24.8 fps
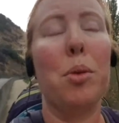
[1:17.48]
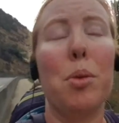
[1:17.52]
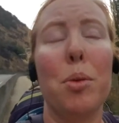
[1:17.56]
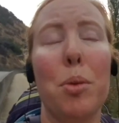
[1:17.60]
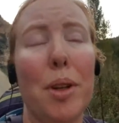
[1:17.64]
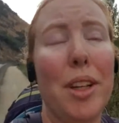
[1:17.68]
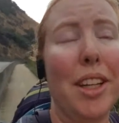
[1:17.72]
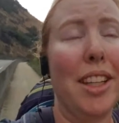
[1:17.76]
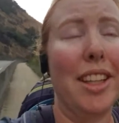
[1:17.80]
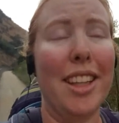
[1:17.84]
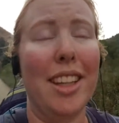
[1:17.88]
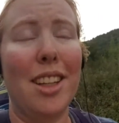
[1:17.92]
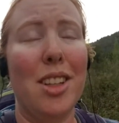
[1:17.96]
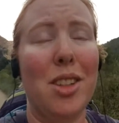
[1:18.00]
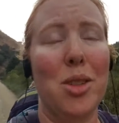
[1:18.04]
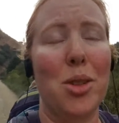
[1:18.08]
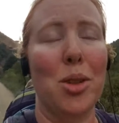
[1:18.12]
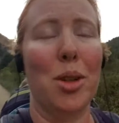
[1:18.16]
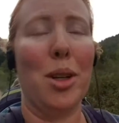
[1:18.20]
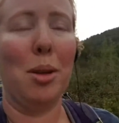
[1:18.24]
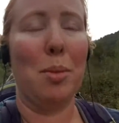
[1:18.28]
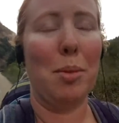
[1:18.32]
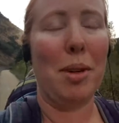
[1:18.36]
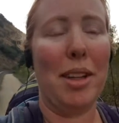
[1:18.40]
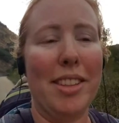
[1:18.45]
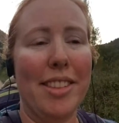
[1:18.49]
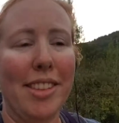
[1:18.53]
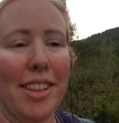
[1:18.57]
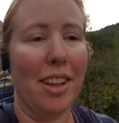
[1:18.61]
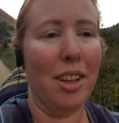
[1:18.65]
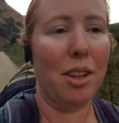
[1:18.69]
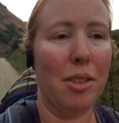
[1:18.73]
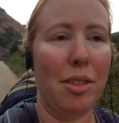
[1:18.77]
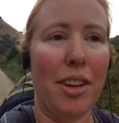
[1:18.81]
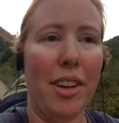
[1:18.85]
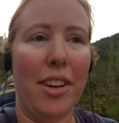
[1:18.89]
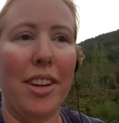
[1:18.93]
really enjoying
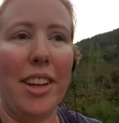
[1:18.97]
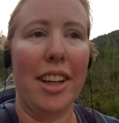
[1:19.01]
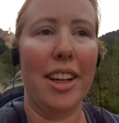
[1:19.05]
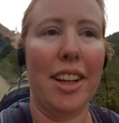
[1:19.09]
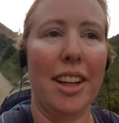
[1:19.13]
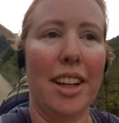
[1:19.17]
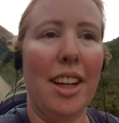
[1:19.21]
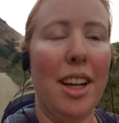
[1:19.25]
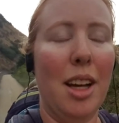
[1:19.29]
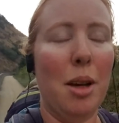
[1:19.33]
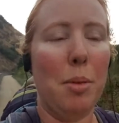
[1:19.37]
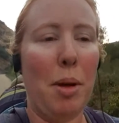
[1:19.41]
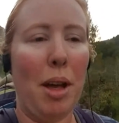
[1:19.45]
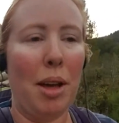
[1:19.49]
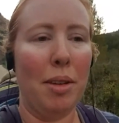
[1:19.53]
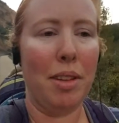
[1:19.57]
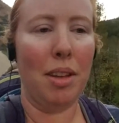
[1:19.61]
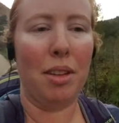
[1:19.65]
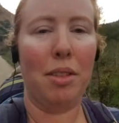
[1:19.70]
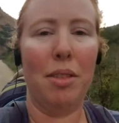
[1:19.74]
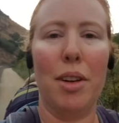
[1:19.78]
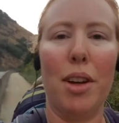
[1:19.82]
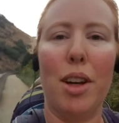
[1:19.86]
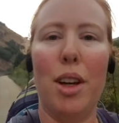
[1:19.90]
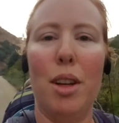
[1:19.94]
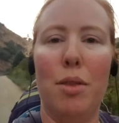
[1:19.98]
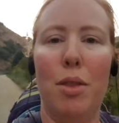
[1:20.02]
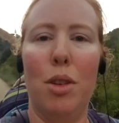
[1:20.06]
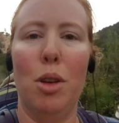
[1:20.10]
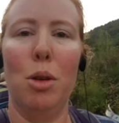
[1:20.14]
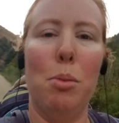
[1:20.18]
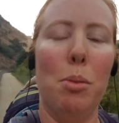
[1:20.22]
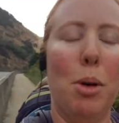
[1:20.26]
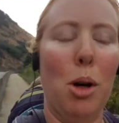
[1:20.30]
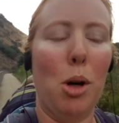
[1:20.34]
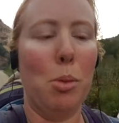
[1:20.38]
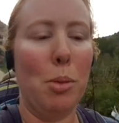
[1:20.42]
myself out here. I'm having very
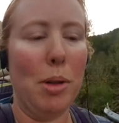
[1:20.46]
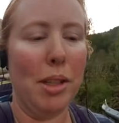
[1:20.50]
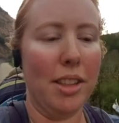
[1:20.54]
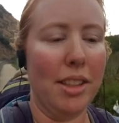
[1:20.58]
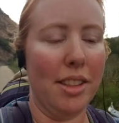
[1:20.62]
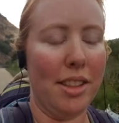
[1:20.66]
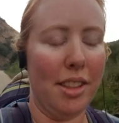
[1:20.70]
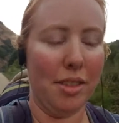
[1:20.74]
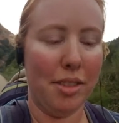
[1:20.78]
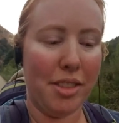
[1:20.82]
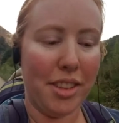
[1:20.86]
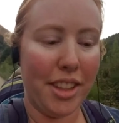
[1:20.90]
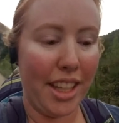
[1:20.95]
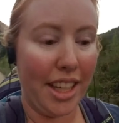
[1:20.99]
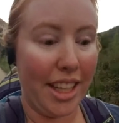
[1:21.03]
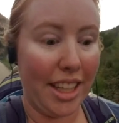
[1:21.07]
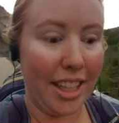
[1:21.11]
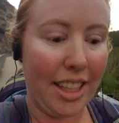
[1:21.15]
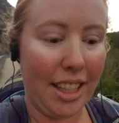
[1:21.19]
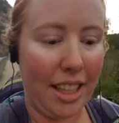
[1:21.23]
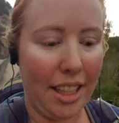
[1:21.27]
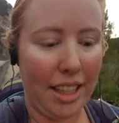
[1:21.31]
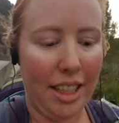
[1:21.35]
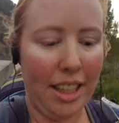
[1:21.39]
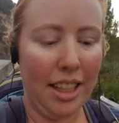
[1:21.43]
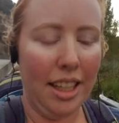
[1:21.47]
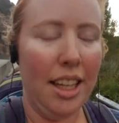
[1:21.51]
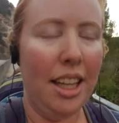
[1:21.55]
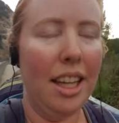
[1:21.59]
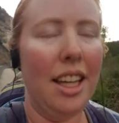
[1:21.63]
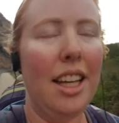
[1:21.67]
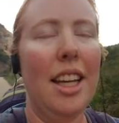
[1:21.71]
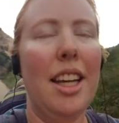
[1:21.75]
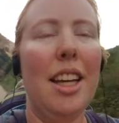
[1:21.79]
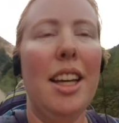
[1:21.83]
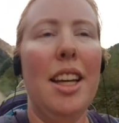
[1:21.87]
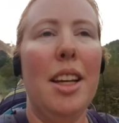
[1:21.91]
few moments of like
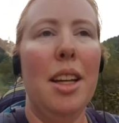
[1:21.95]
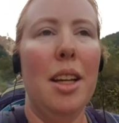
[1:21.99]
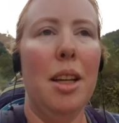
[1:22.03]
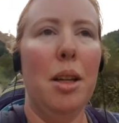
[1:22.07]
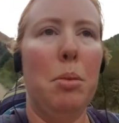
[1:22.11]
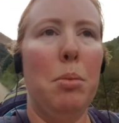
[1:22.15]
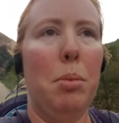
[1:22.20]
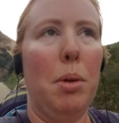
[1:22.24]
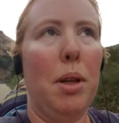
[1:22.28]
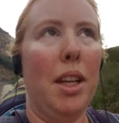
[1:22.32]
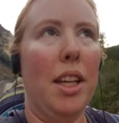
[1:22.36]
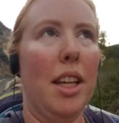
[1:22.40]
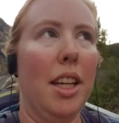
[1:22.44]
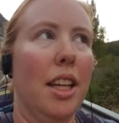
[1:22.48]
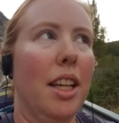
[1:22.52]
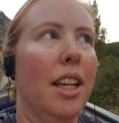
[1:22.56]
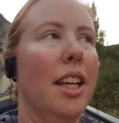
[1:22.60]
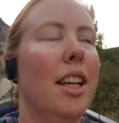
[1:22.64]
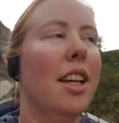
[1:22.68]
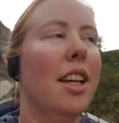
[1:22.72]
being